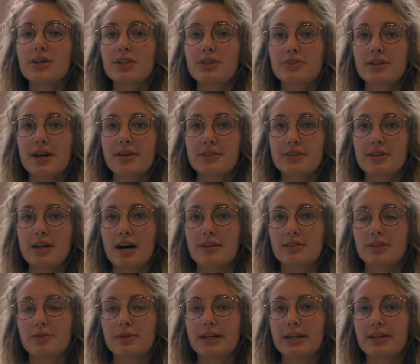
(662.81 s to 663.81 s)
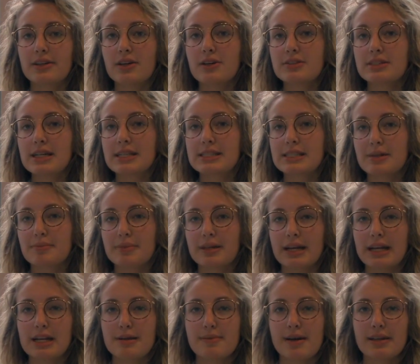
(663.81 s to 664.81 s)
Throughout the novel, we hear Hotez
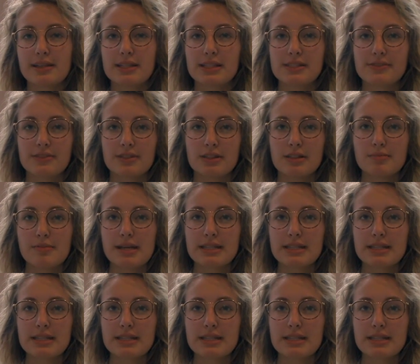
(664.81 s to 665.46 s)
complain about this film,